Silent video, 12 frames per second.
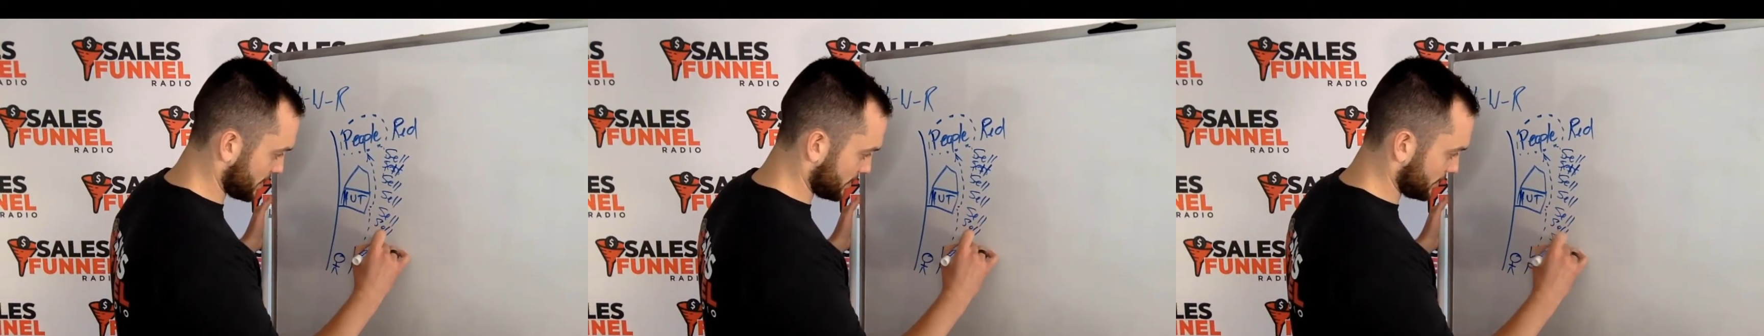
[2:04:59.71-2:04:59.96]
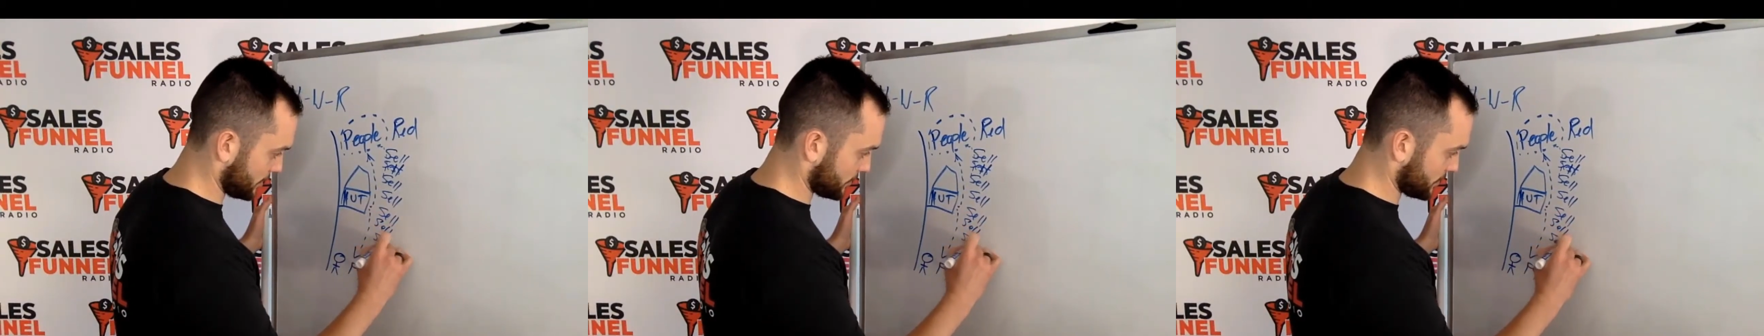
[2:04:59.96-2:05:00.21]
and
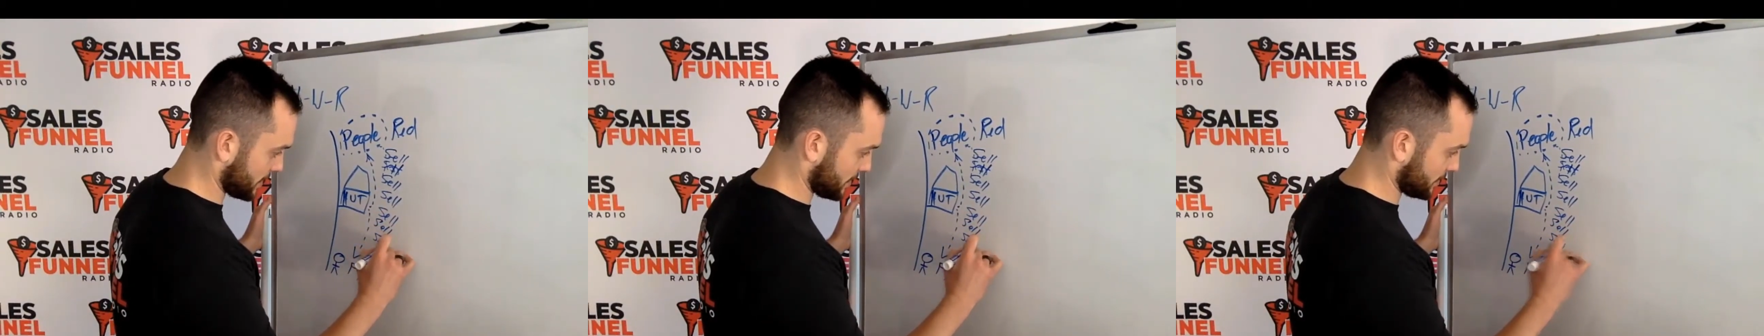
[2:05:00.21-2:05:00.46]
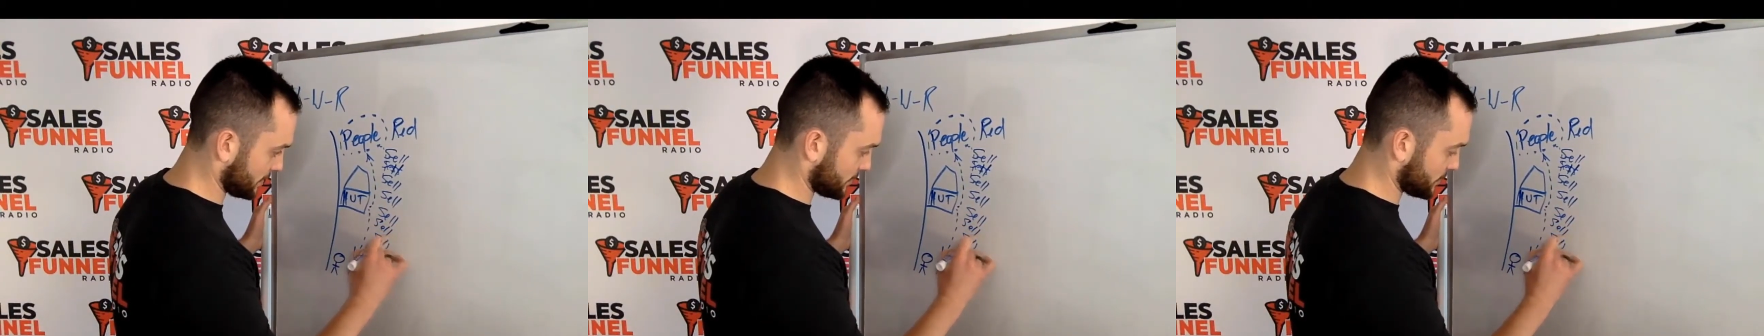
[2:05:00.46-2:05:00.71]
you sell
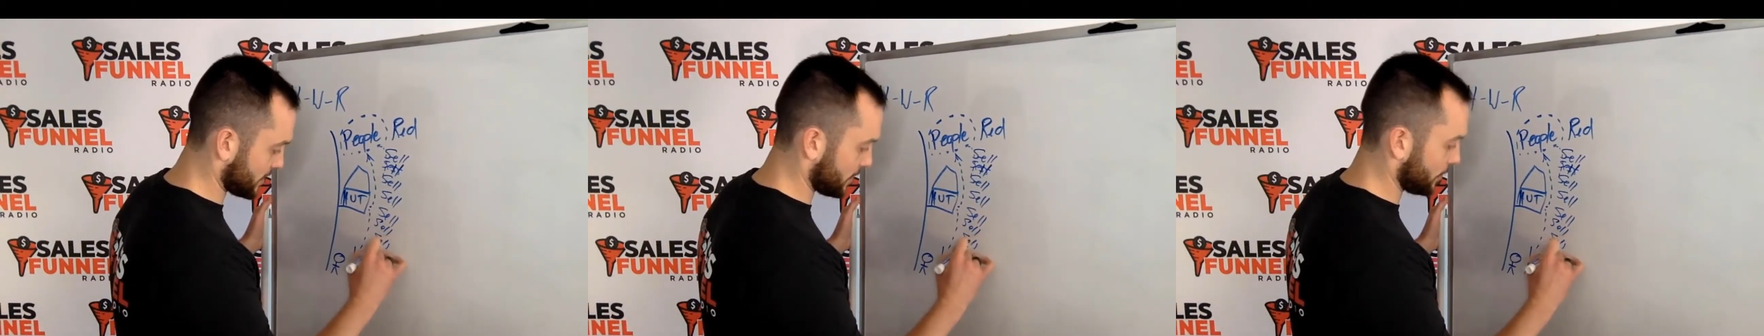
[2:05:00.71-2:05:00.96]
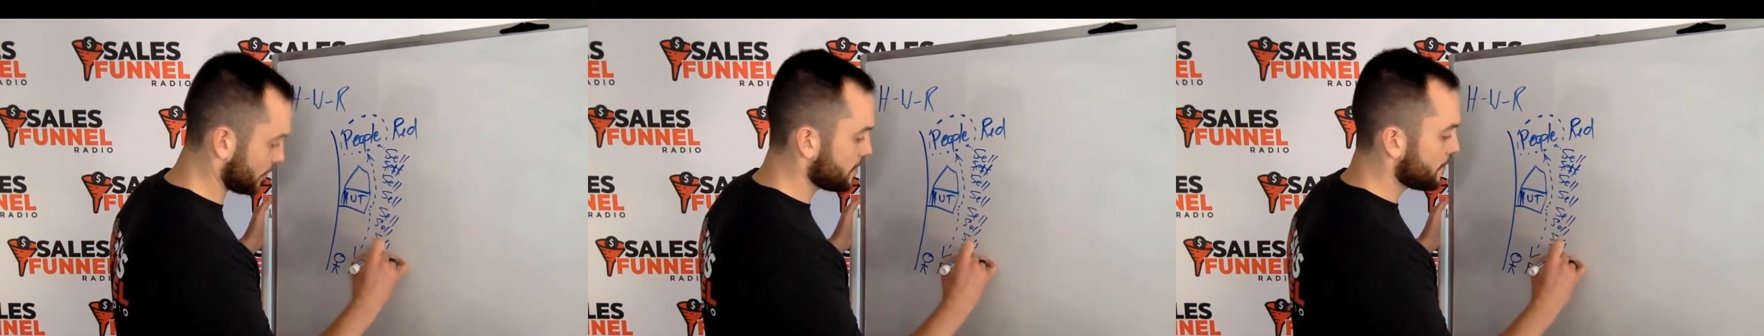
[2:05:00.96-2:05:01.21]
and you sell
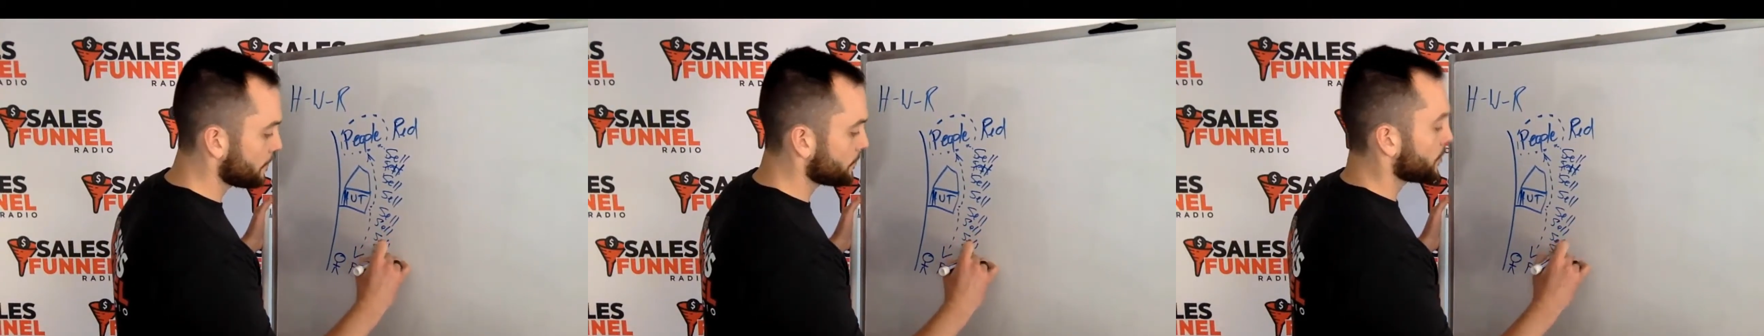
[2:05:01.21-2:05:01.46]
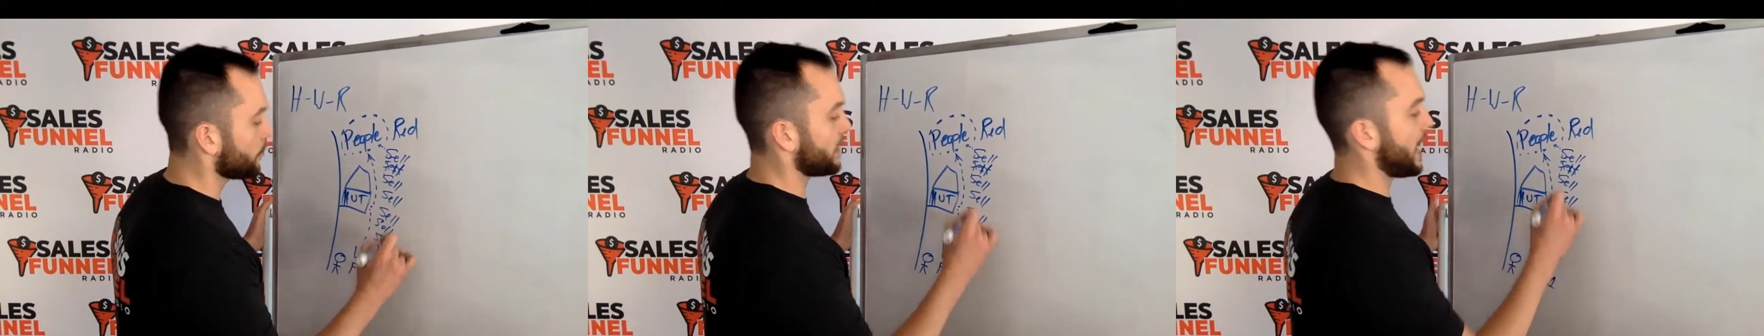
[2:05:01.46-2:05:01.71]
and you
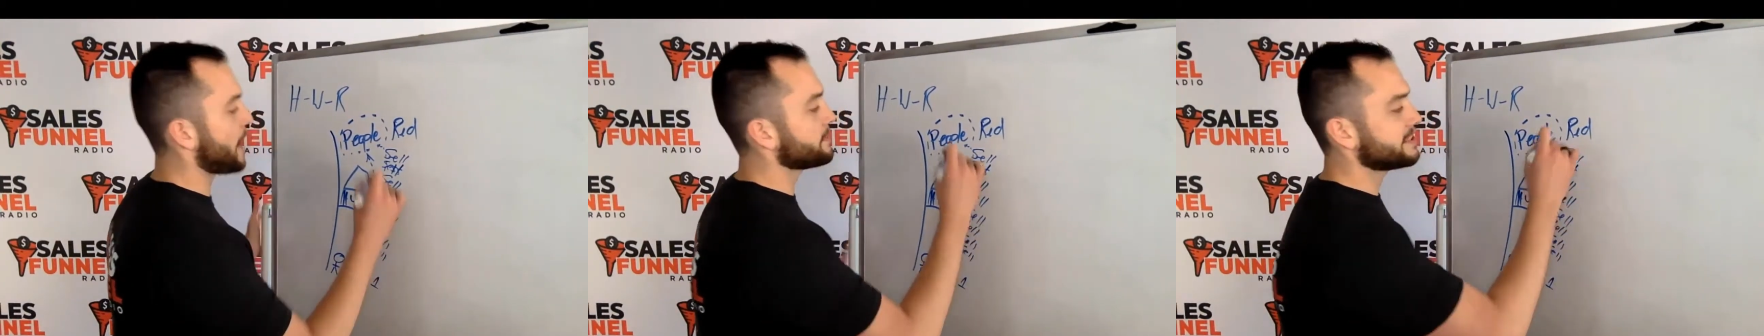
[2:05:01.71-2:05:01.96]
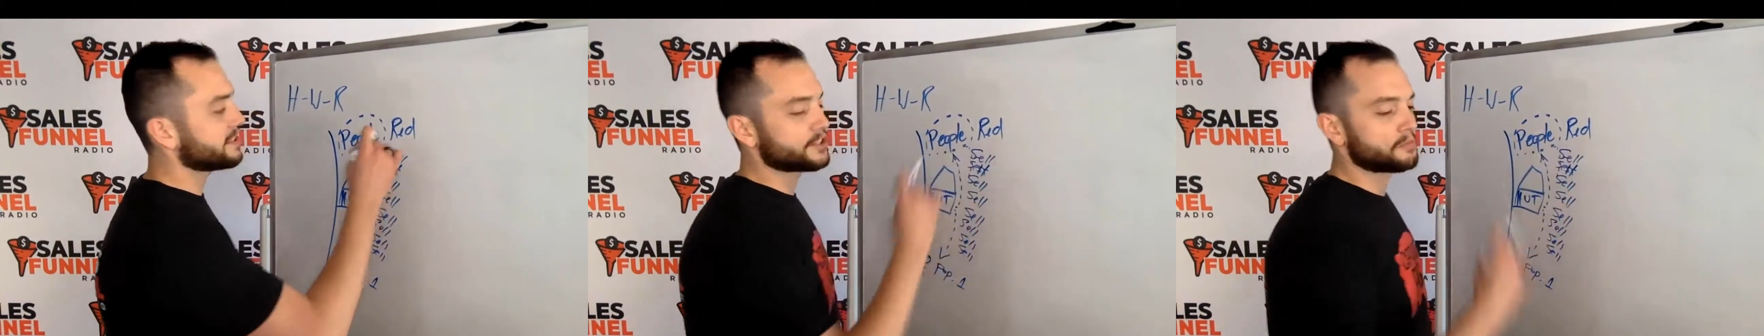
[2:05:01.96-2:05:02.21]
sell,
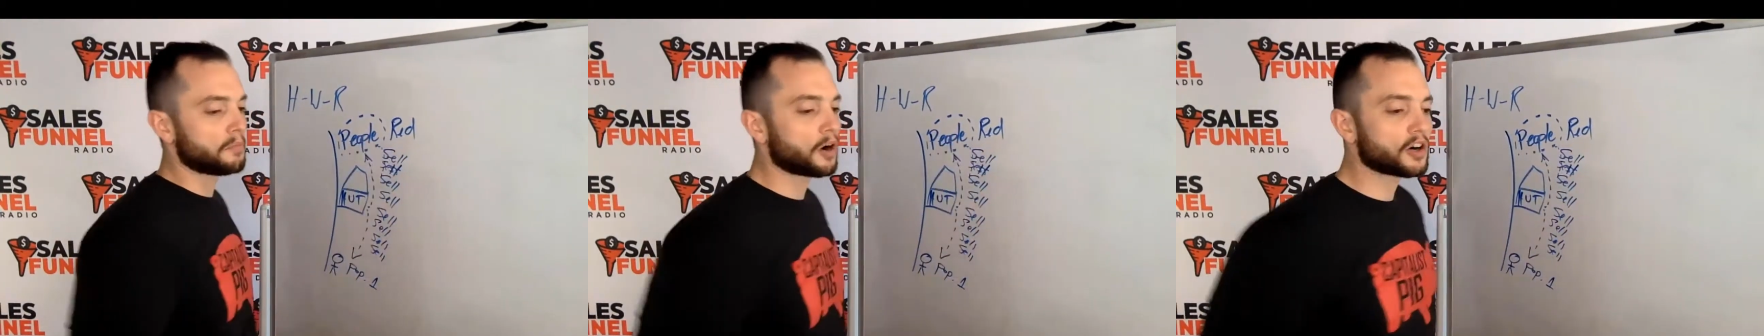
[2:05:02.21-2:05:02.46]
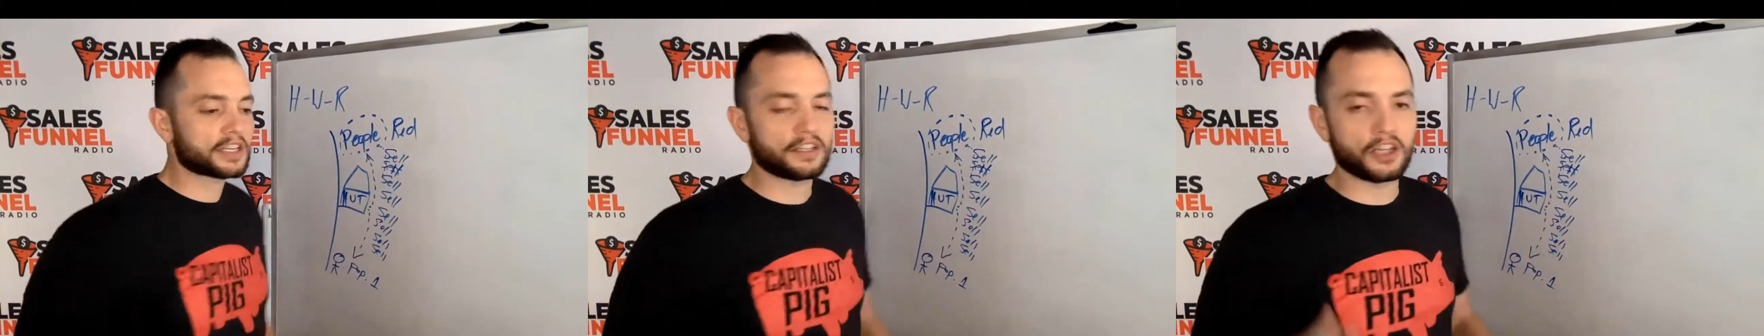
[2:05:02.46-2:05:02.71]
what
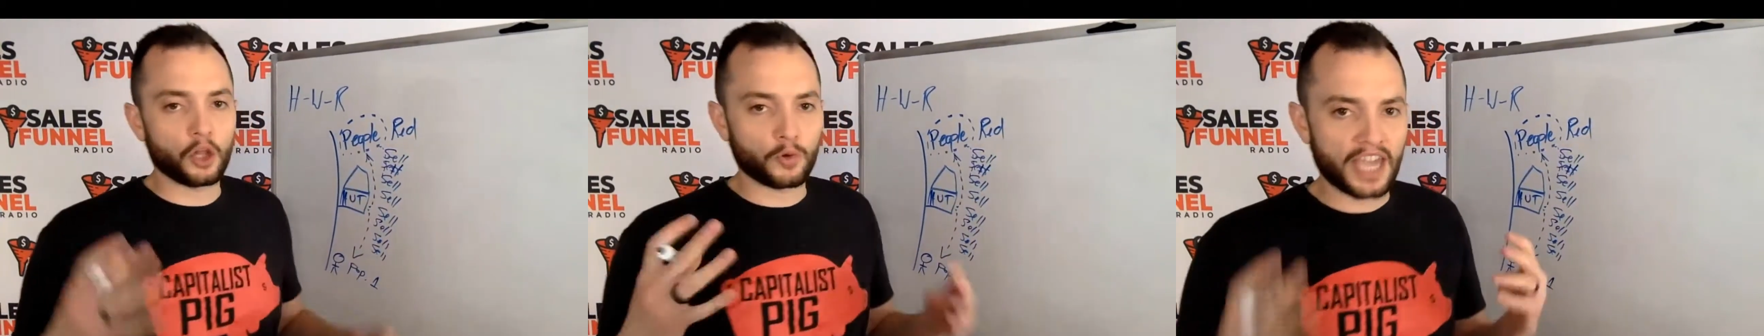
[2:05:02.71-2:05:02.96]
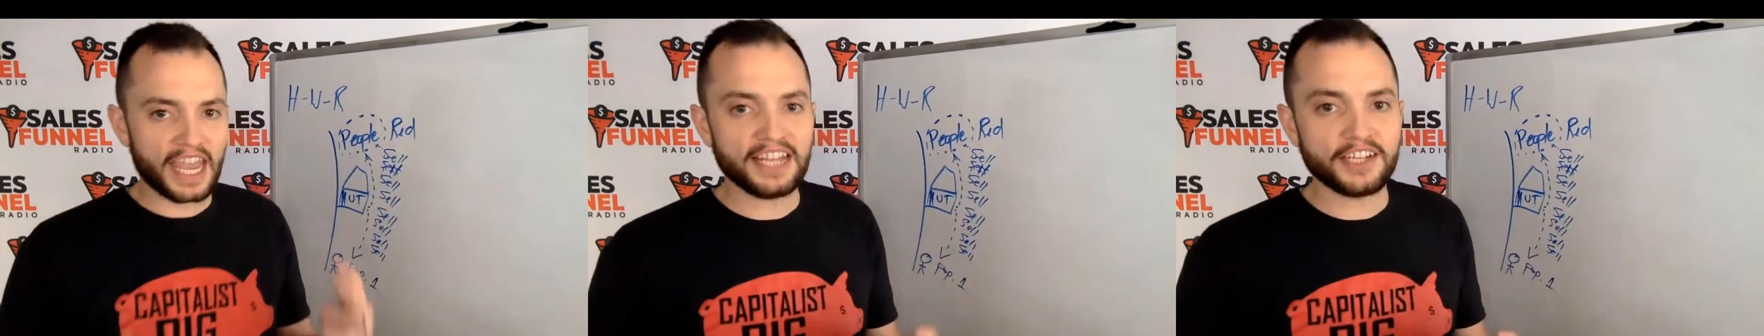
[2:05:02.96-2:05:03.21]
happens is your
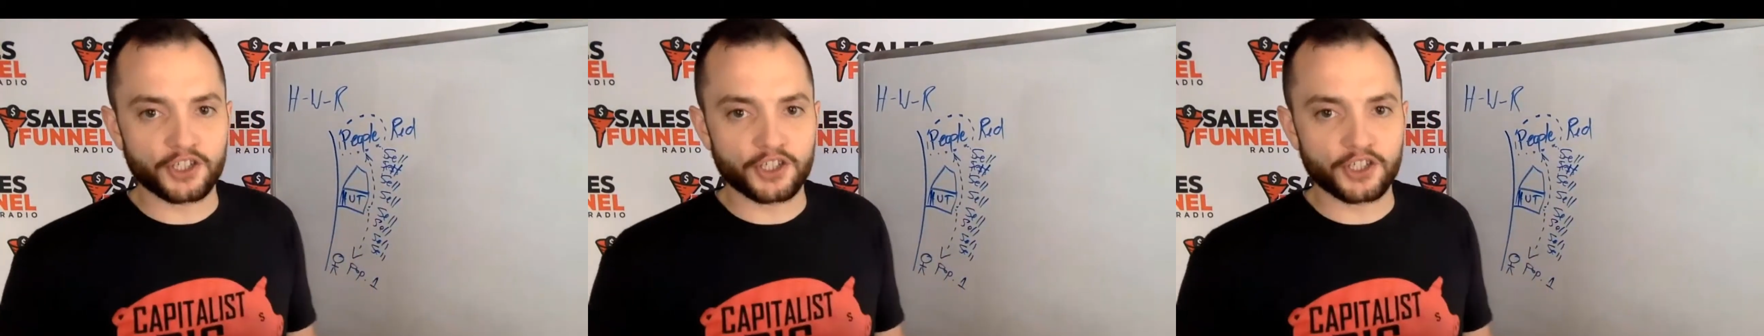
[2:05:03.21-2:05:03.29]
market